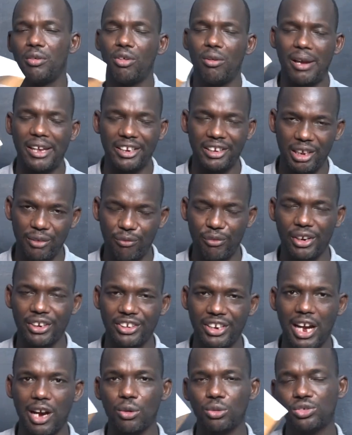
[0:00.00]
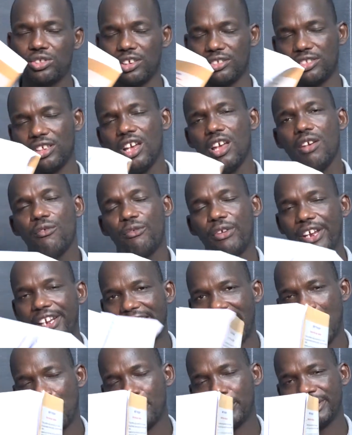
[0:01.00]
by different authors. For
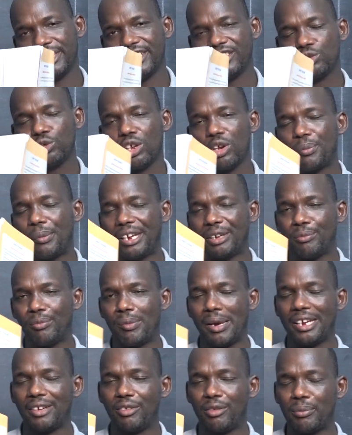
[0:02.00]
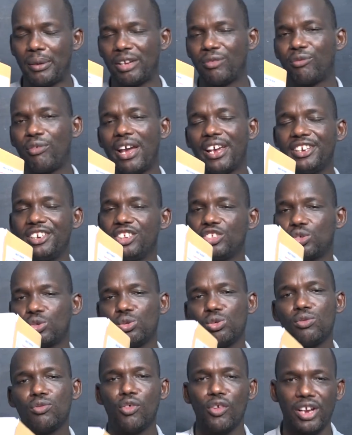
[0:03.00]
example, this one you might find is
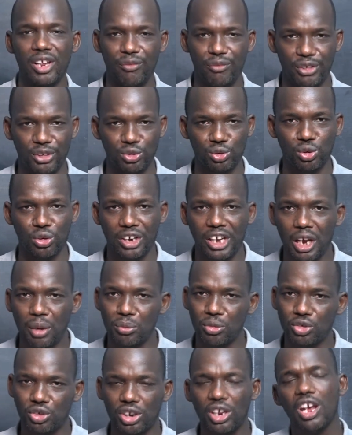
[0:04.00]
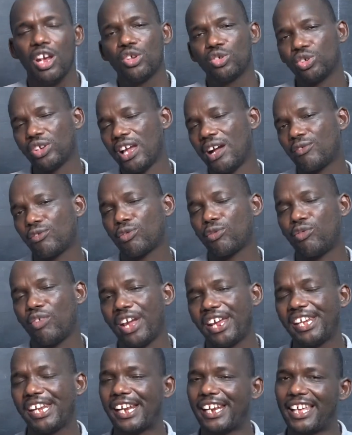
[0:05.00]
good for the physical chemistry. So you have to
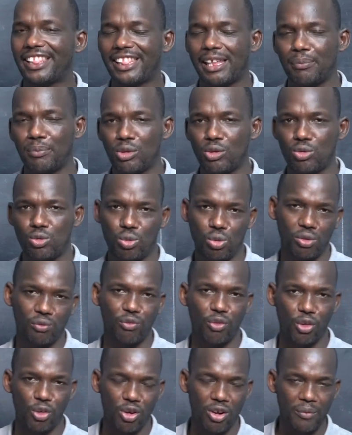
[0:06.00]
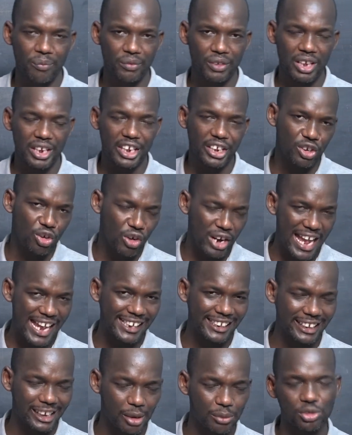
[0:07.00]
find another book good for
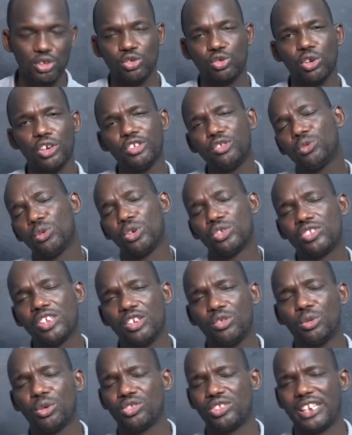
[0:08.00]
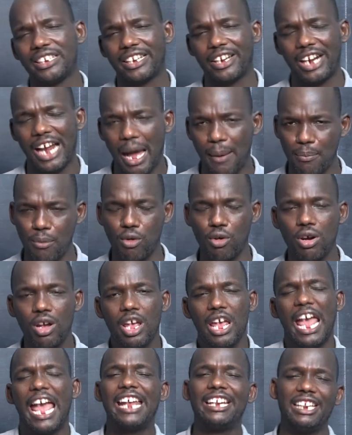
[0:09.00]
inorganic chemistry. So it was a trouble.
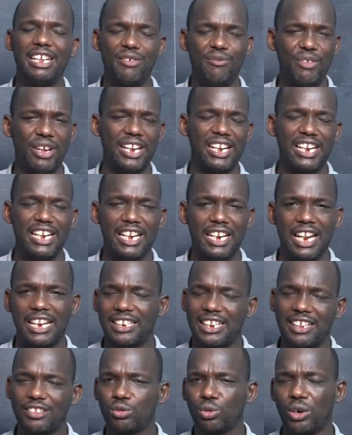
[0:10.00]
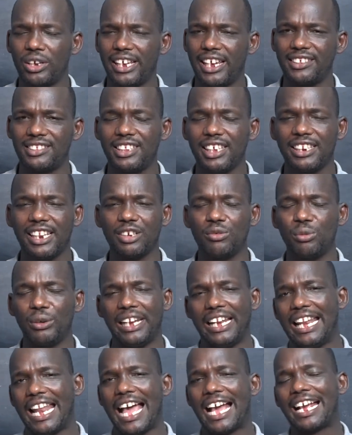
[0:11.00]
And even that's why I say that we
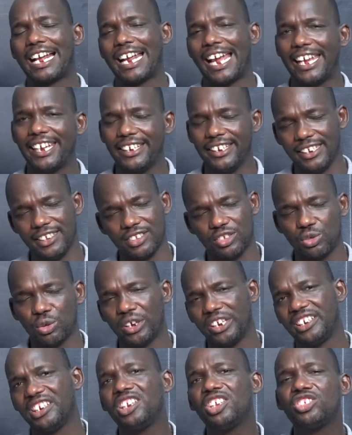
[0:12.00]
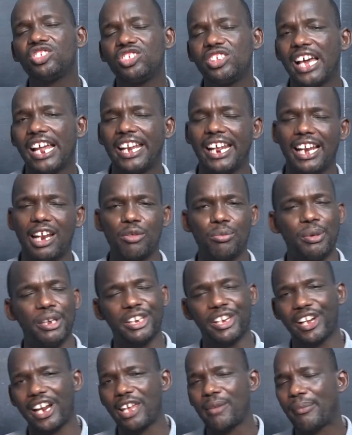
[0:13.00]
lack guidance. So in this channel, I've been
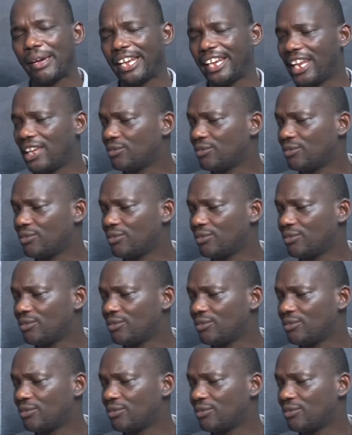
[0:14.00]
trying my